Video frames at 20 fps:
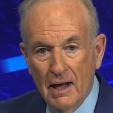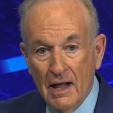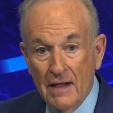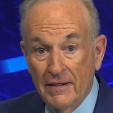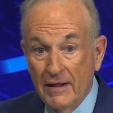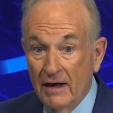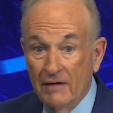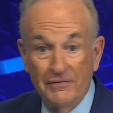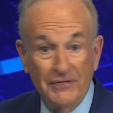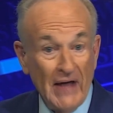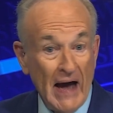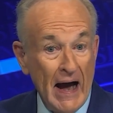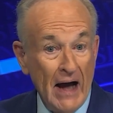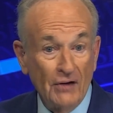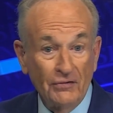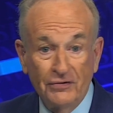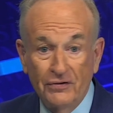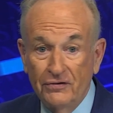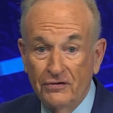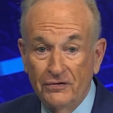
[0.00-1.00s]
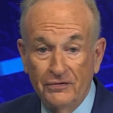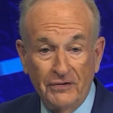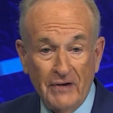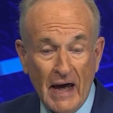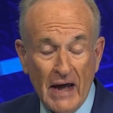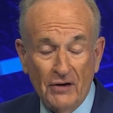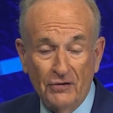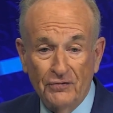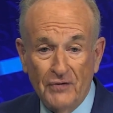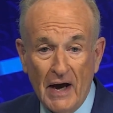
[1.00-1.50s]
They have thousands of
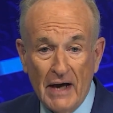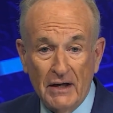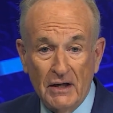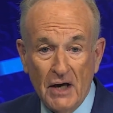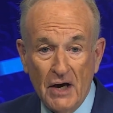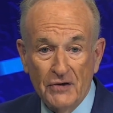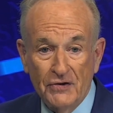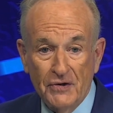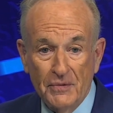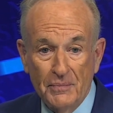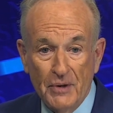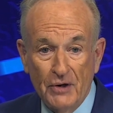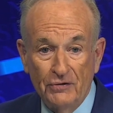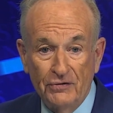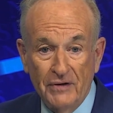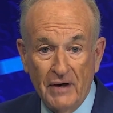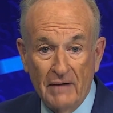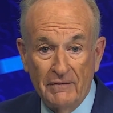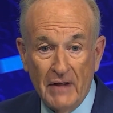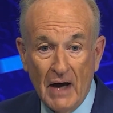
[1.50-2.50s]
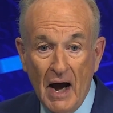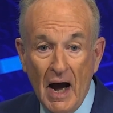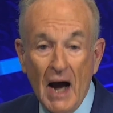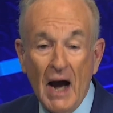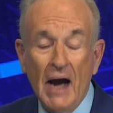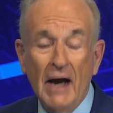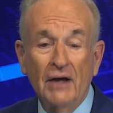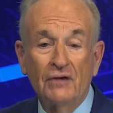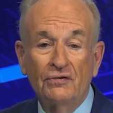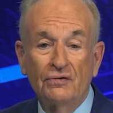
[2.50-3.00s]
satisfied customers and have the
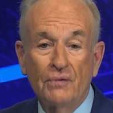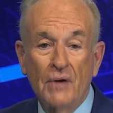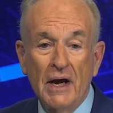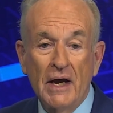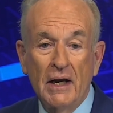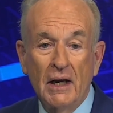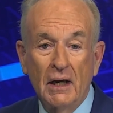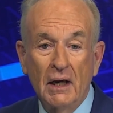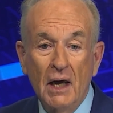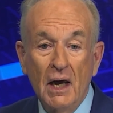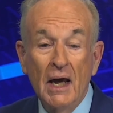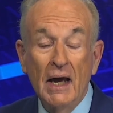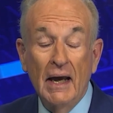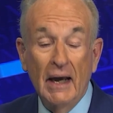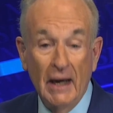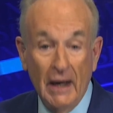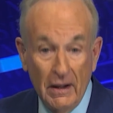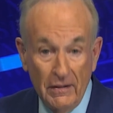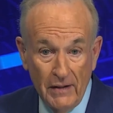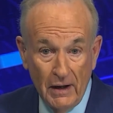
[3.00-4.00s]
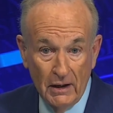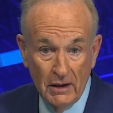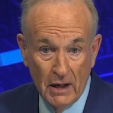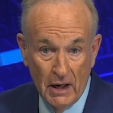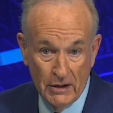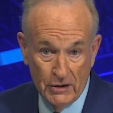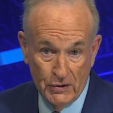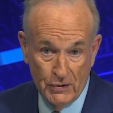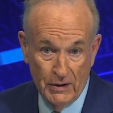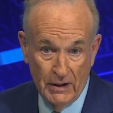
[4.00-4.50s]
highest rating in the
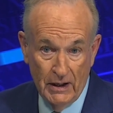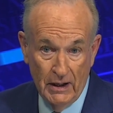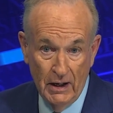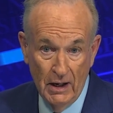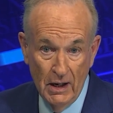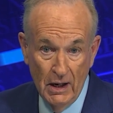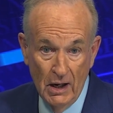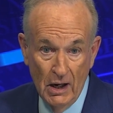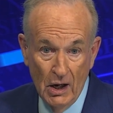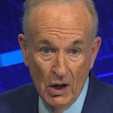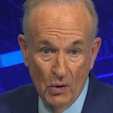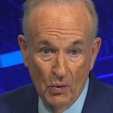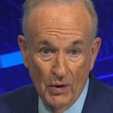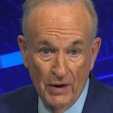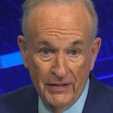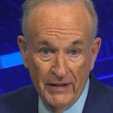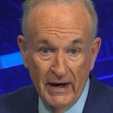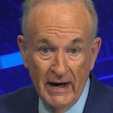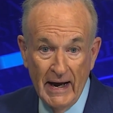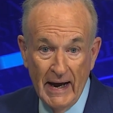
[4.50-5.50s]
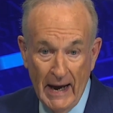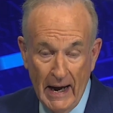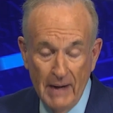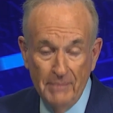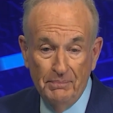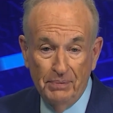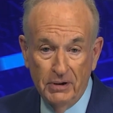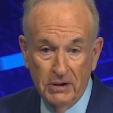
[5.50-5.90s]
country with an A+